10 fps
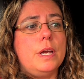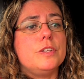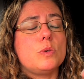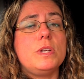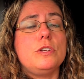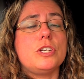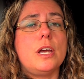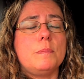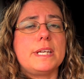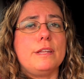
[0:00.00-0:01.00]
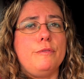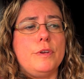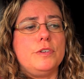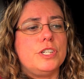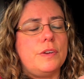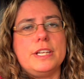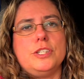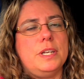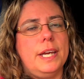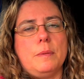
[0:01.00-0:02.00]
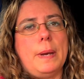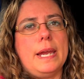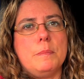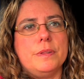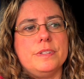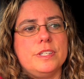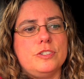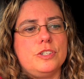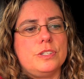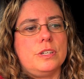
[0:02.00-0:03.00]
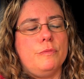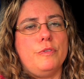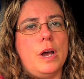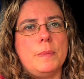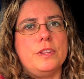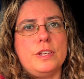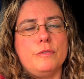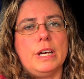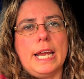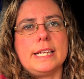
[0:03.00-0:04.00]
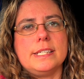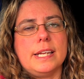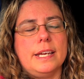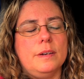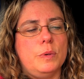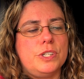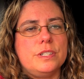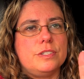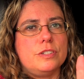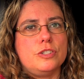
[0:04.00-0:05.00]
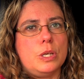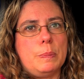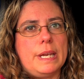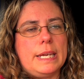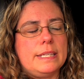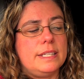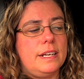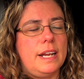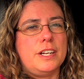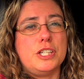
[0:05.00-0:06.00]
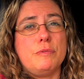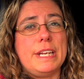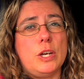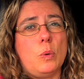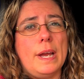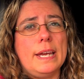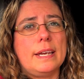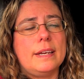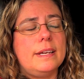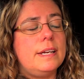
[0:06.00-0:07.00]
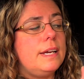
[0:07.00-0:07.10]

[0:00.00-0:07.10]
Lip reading: So when you turn up to get the food, you don't need to do any kind of payments. It's just confirming that you've collected it, which is super easy and actually really quick.